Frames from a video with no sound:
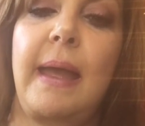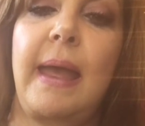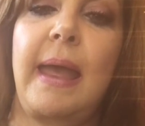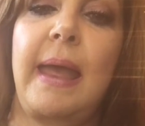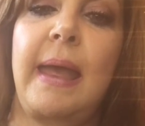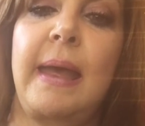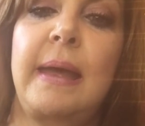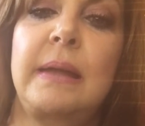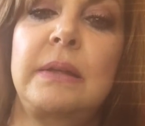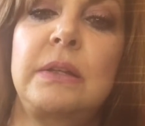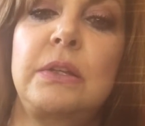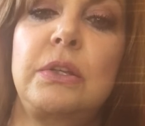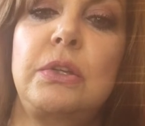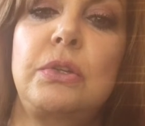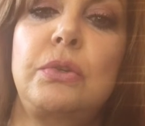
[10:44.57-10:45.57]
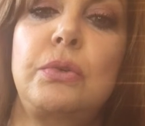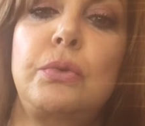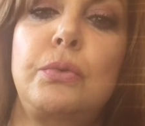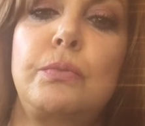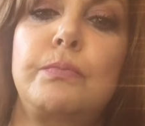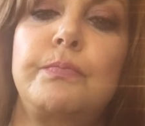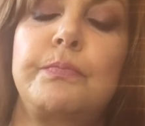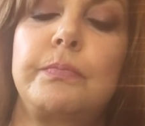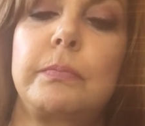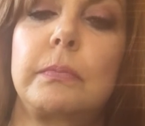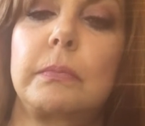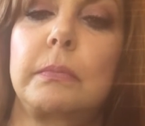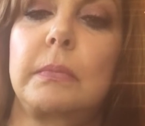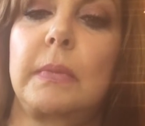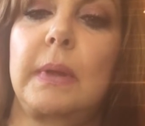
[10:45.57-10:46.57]
And you,
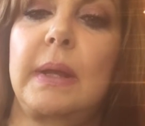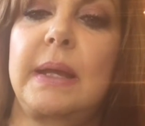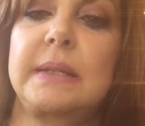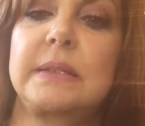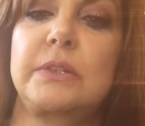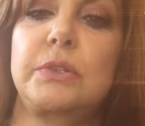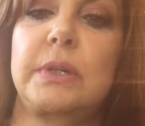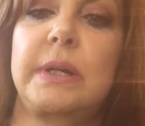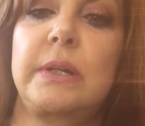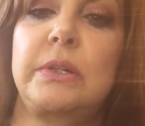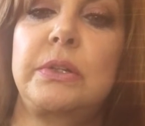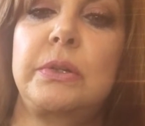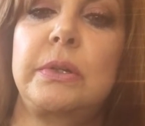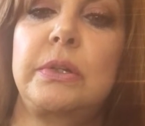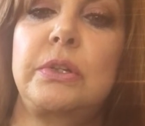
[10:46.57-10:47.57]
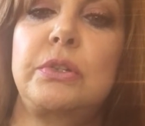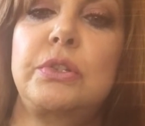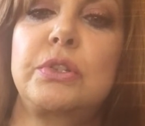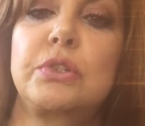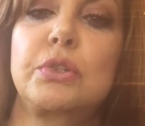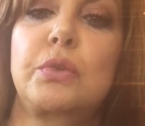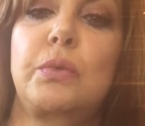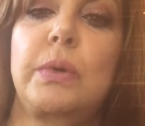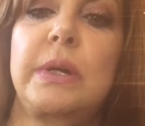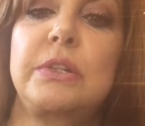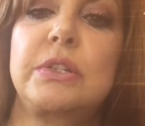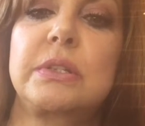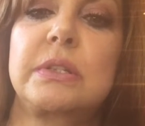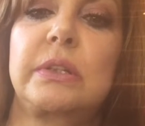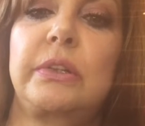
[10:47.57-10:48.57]
as I try to do it, you just squirt
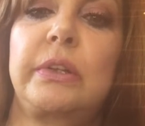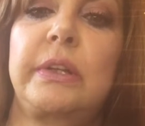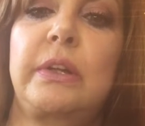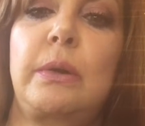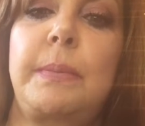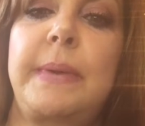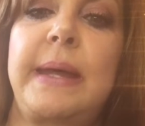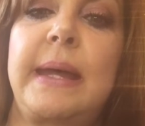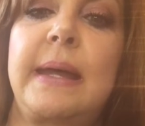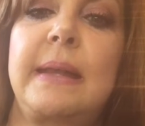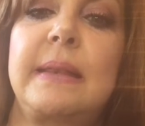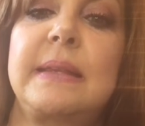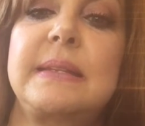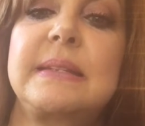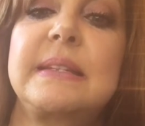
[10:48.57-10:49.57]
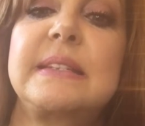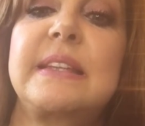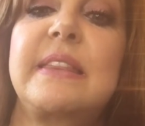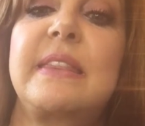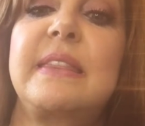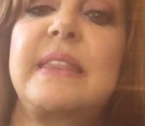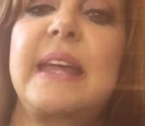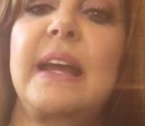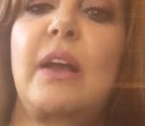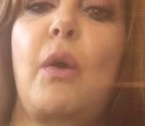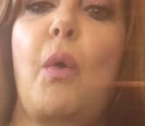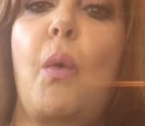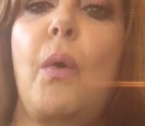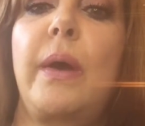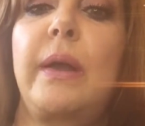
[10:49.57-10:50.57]
it just a little bit. This is a thick
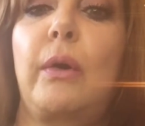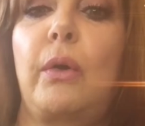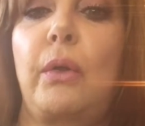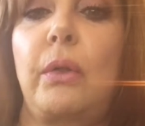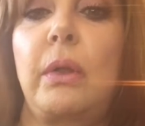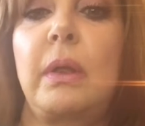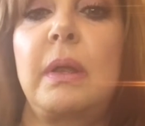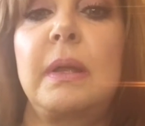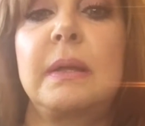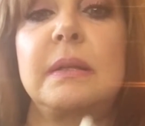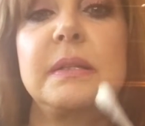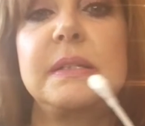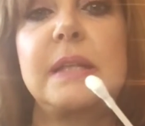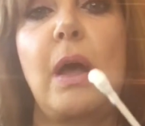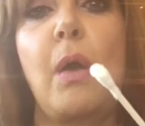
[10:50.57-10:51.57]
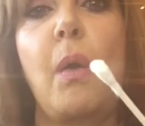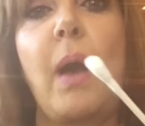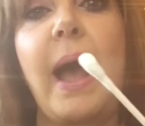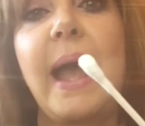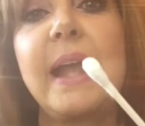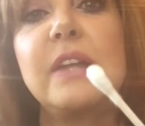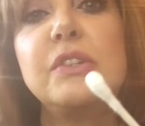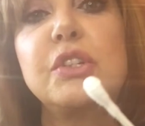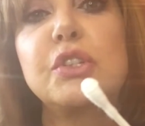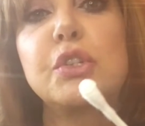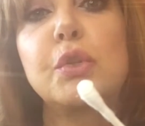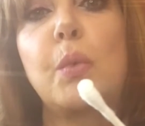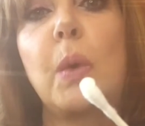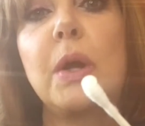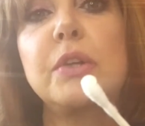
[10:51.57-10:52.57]
oil, so I can just
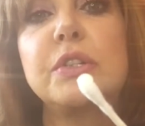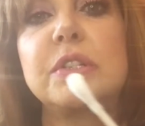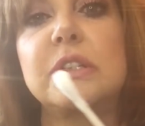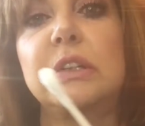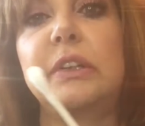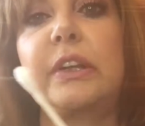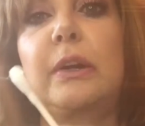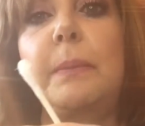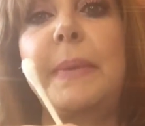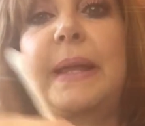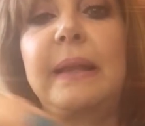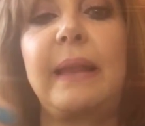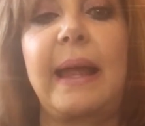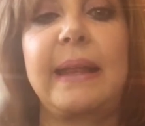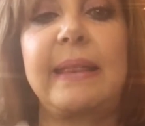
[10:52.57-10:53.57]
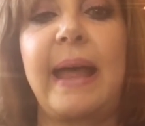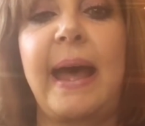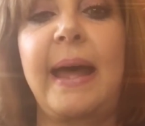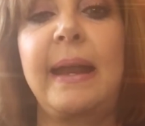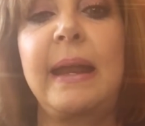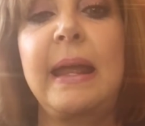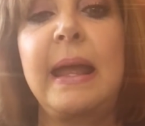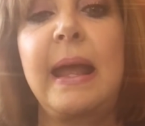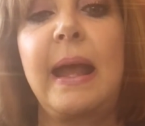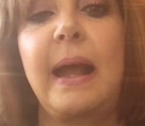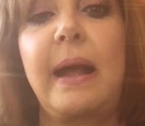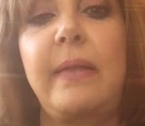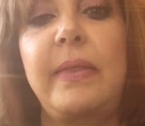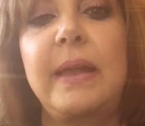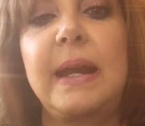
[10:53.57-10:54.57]
squirt just a little bit like that,
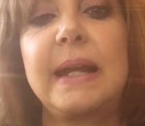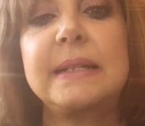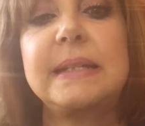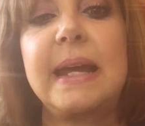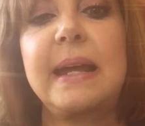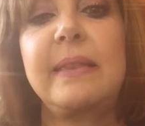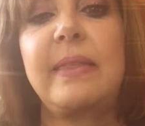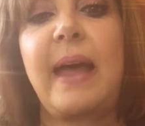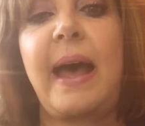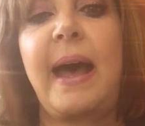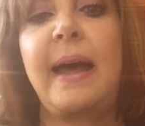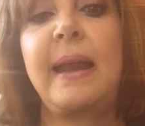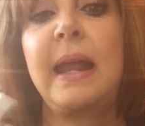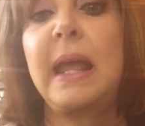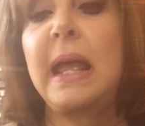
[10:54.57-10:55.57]
and then I take that